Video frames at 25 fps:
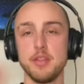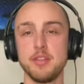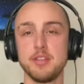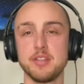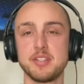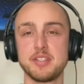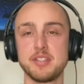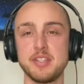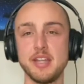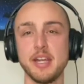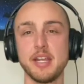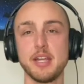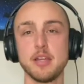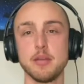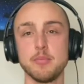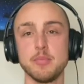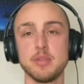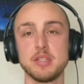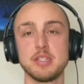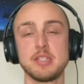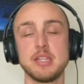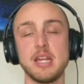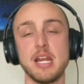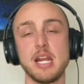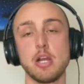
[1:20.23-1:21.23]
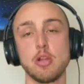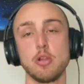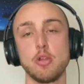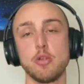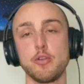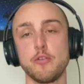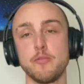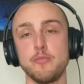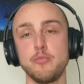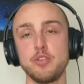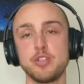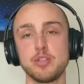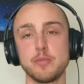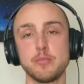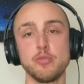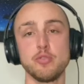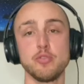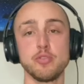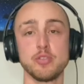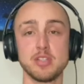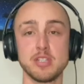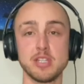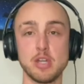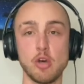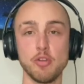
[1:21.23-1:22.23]
The second mistake a lot of music
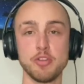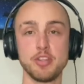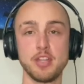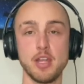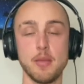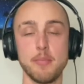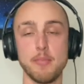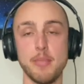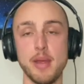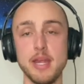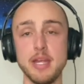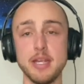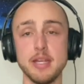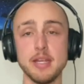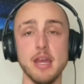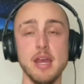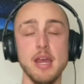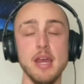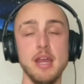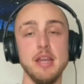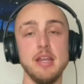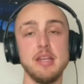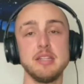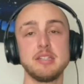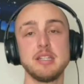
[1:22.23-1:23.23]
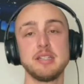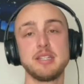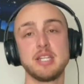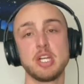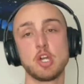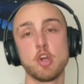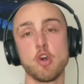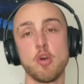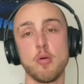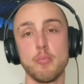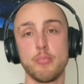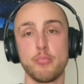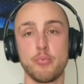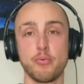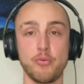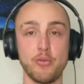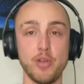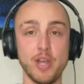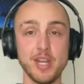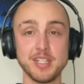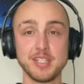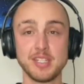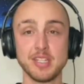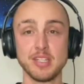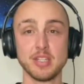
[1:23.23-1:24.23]
producers out there make is that they're
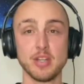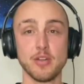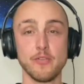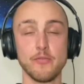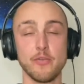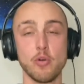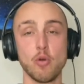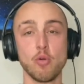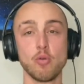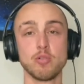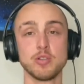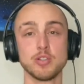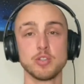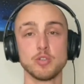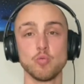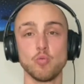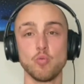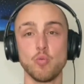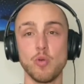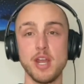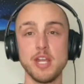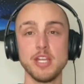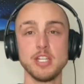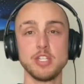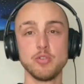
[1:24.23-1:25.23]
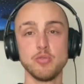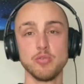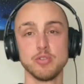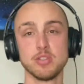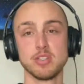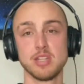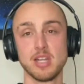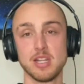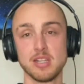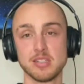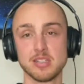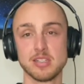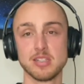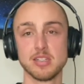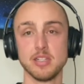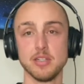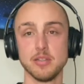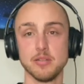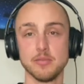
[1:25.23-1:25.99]
compressing their vocals way too intensely.